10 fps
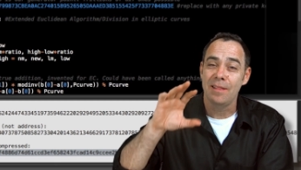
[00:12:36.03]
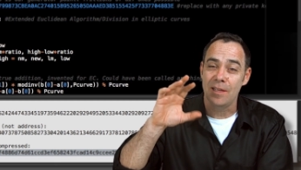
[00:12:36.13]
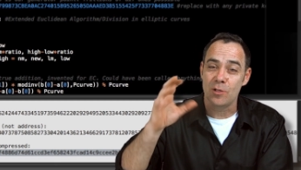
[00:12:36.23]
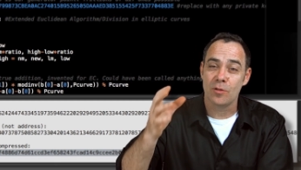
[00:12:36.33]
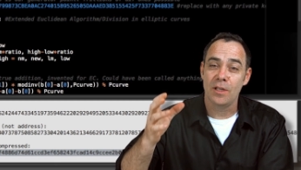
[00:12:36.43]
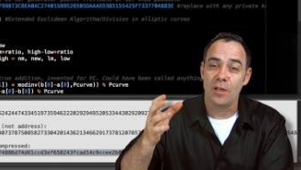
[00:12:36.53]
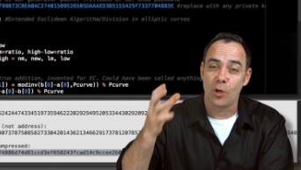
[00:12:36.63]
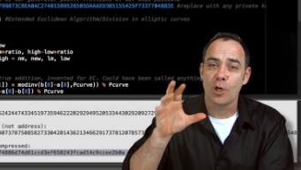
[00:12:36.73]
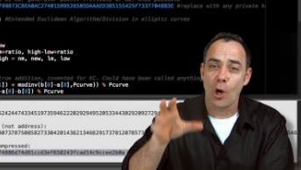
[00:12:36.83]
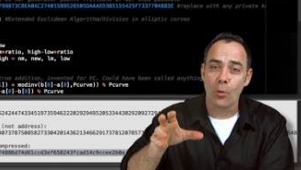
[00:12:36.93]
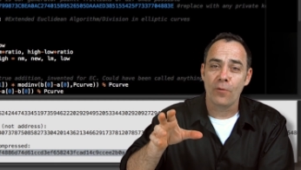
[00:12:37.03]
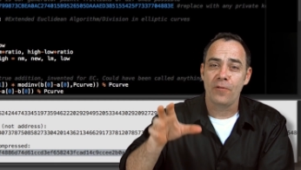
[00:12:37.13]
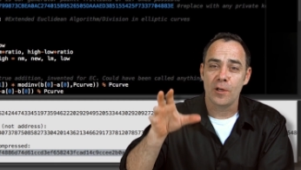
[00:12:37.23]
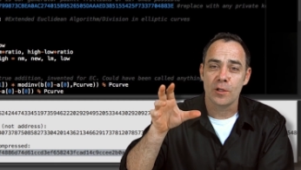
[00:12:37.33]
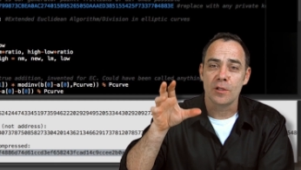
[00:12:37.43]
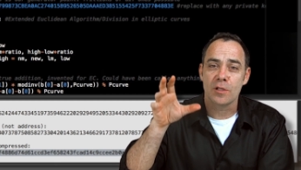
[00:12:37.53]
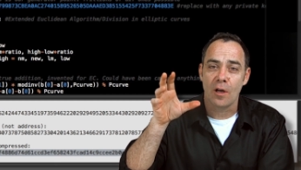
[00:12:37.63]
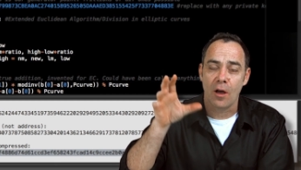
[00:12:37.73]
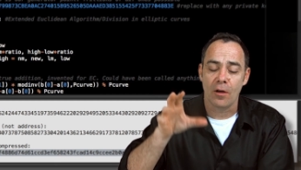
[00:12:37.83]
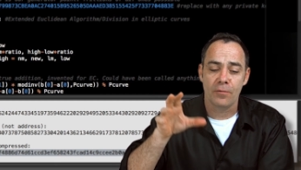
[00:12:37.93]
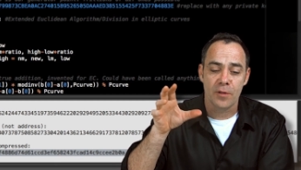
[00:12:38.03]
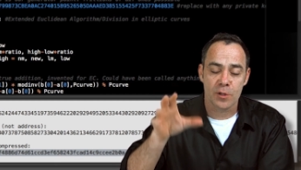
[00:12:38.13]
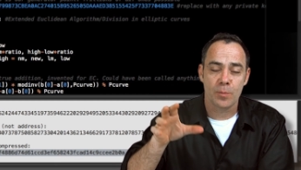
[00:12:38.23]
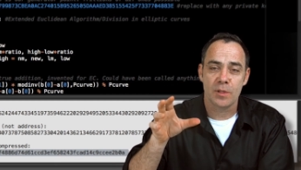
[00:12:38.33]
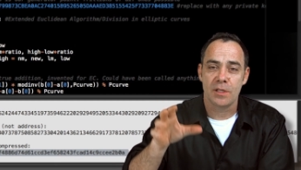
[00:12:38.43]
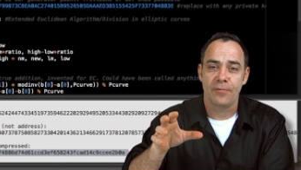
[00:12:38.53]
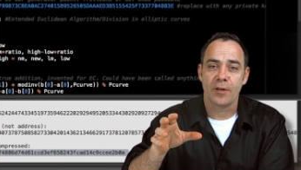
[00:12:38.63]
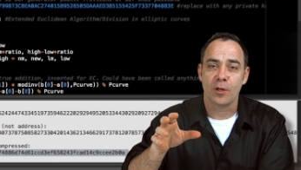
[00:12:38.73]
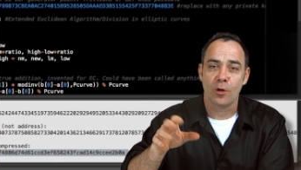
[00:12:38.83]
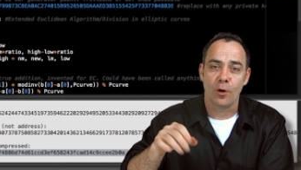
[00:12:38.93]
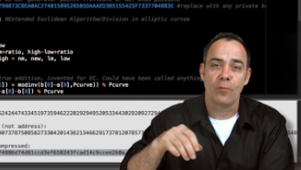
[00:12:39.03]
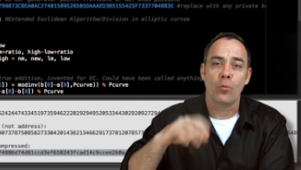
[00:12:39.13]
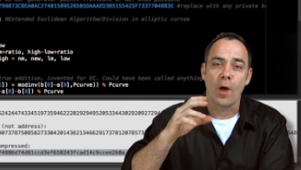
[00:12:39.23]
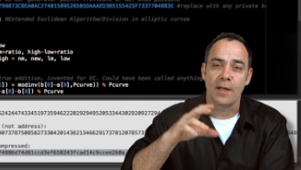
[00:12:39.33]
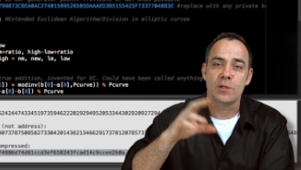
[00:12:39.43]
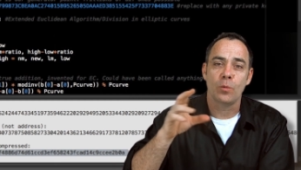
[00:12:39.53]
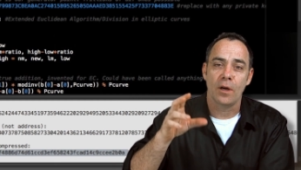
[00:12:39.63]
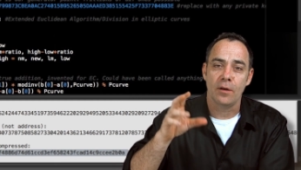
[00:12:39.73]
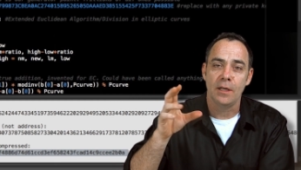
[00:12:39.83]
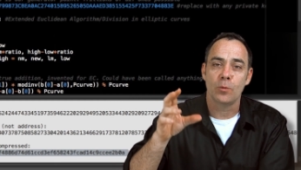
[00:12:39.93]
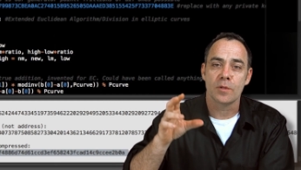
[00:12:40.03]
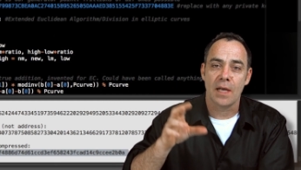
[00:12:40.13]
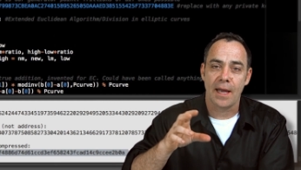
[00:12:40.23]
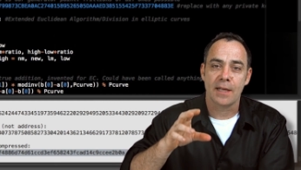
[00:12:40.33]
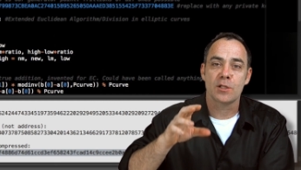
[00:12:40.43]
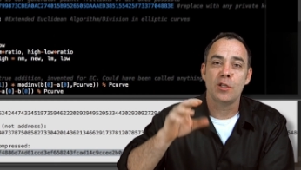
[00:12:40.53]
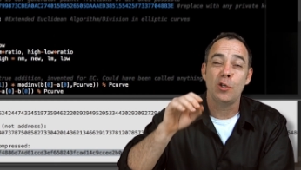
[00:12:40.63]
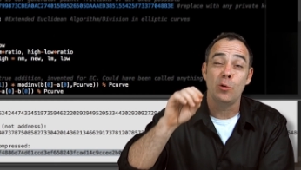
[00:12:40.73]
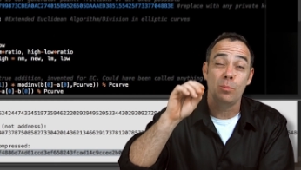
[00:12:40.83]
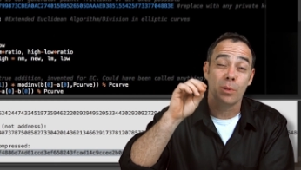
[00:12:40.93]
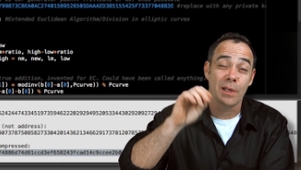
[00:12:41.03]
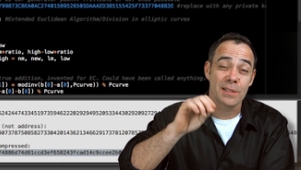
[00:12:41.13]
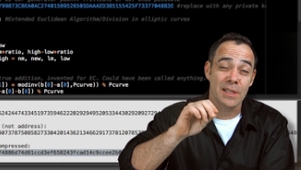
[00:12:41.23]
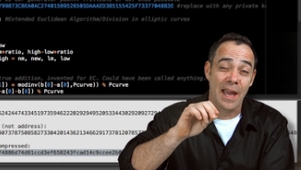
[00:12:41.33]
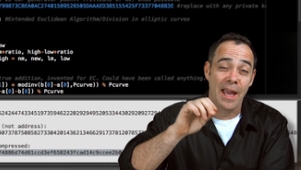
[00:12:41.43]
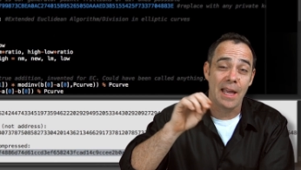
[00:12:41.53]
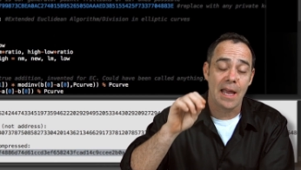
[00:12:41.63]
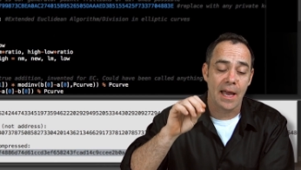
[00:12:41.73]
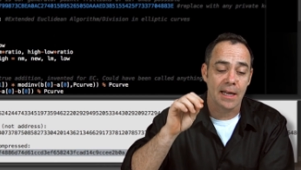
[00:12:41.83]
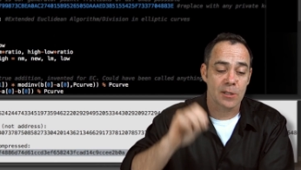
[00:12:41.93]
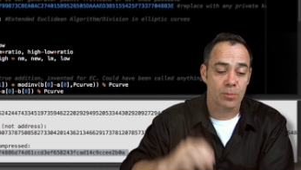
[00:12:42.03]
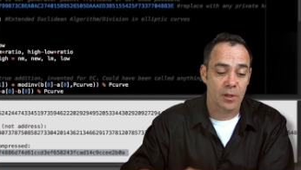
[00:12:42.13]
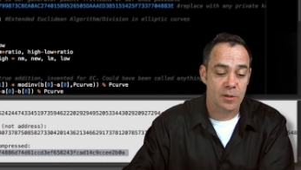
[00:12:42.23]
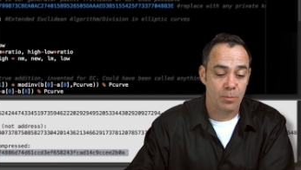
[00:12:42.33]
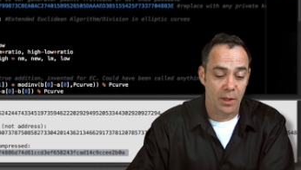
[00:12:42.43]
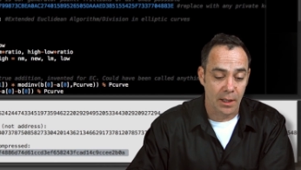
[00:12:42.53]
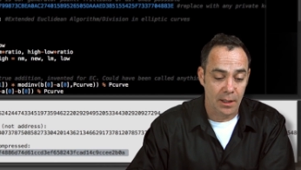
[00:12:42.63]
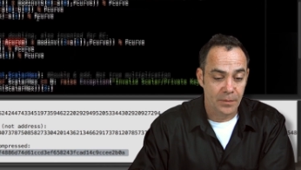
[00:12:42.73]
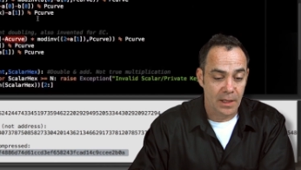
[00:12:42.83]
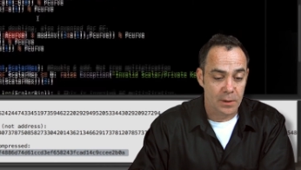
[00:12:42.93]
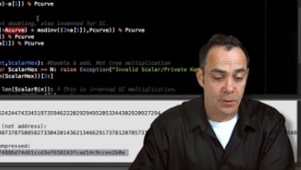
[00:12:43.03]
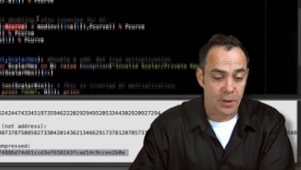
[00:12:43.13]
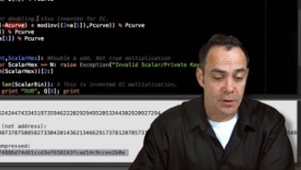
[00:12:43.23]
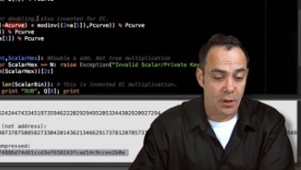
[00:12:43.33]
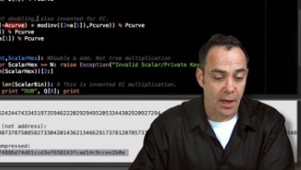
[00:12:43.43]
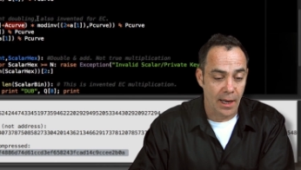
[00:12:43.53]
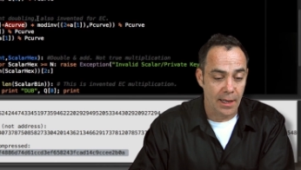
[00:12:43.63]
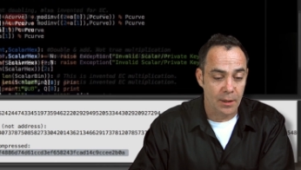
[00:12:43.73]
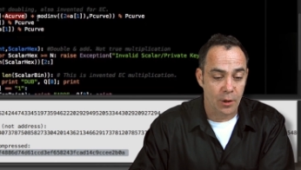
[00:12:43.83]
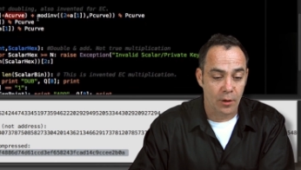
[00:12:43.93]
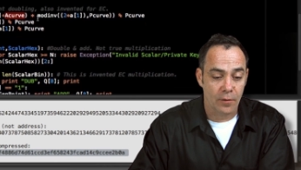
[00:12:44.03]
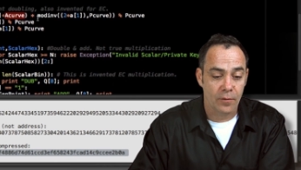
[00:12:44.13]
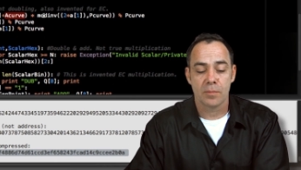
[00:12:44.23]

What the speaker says: These are the coefficients of the specific curve, y squared equals x cubed plus ax plus b. And so there's our a curve